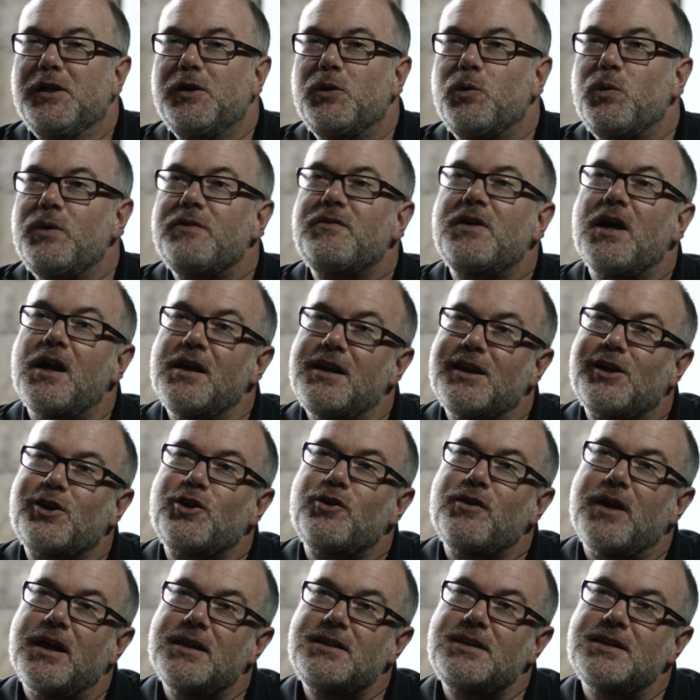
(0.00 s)
we've kind of
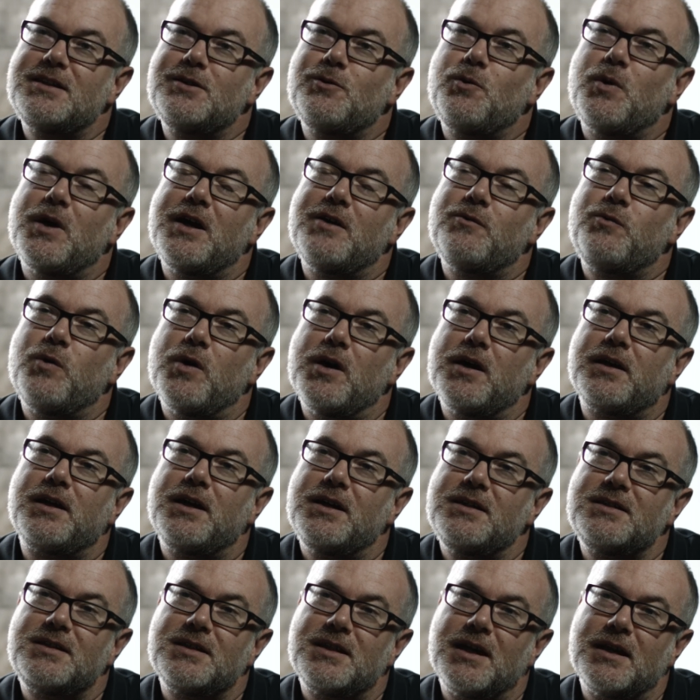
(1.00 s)
created a way of
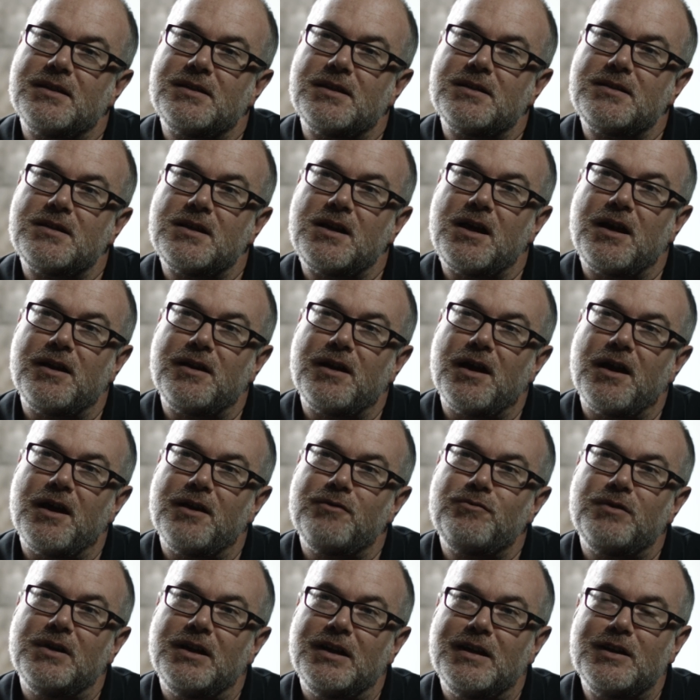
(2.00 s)
working together that I, I
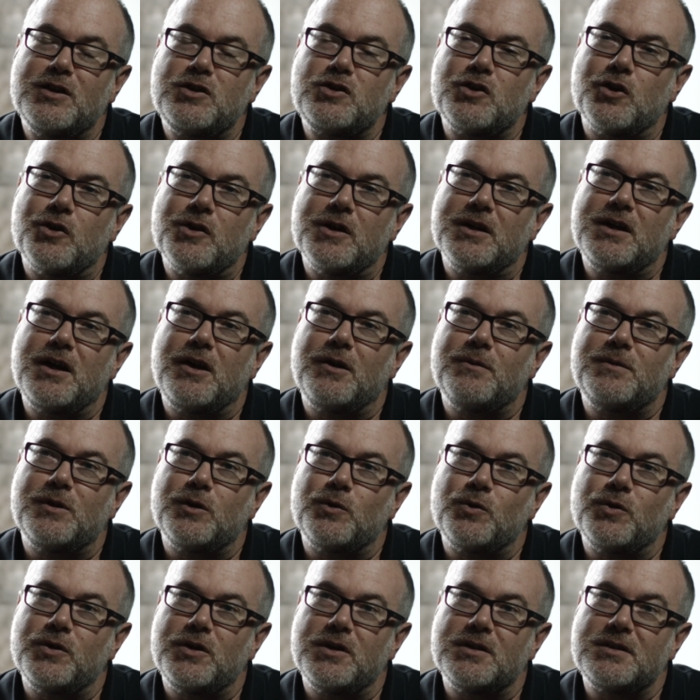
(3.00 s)
really enjoy and hope that
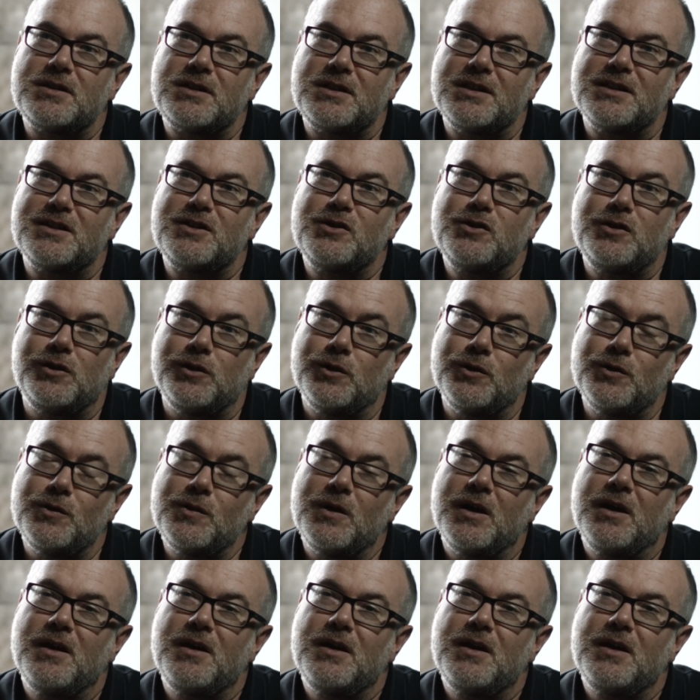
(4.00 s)
audiences do.